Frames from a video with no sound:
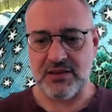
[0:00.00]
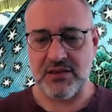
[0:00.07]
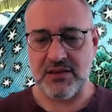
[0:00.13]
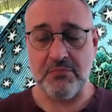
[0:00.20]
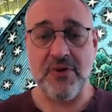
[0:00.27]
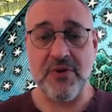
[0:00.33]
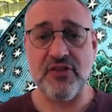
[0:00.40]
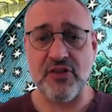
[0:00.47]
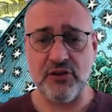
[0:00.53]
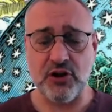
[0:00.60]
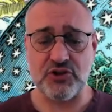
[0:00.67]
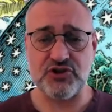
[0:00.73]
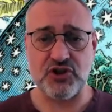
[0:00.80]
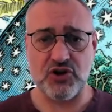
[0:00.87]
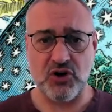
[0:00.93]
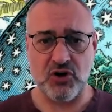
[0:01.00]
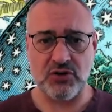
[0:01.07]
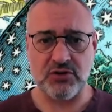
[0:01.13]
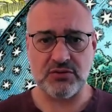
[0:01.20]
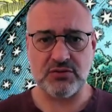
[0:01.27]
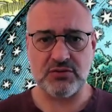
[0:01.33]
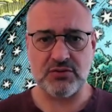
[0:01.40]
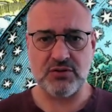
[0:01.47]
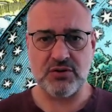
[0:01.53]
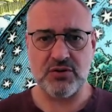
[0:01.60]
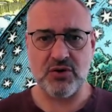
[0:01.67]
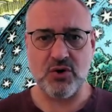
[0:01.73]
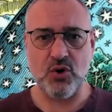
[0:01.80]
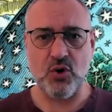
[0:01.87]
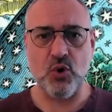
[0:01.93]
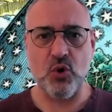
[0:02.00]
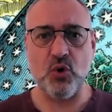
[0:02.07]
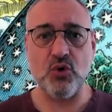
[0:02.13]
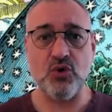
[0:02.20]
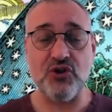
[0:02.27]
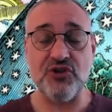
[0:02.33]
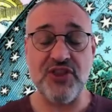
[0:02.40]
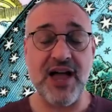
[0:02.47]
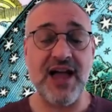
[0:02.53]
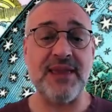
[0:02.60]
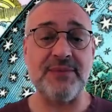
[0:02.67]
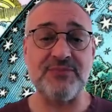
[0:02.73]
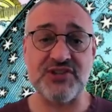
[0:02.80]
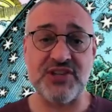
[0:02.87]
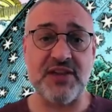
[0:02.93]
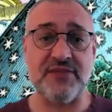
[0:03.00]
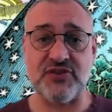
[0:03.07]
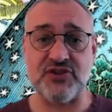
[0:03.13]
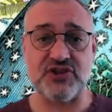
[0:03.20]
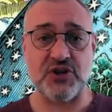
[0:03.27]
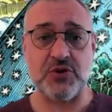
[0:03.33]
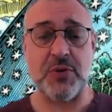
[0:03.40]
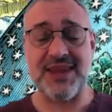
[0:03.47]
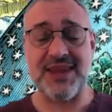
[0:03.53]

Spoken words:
mythological or the names given to